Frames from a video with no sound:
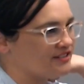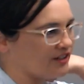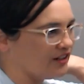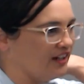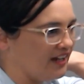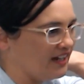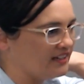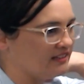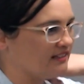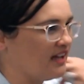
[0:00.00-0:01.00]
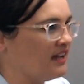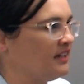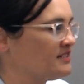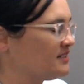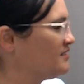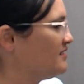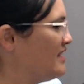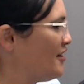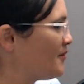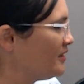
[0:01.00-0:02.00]
So I guess
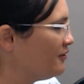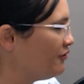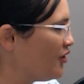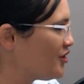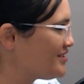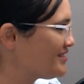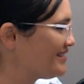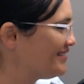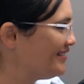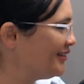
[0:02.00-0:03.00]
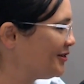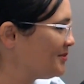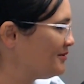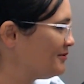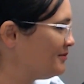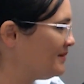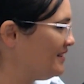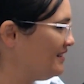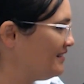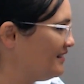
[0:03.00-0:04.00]
narrowing the focus a little bit would be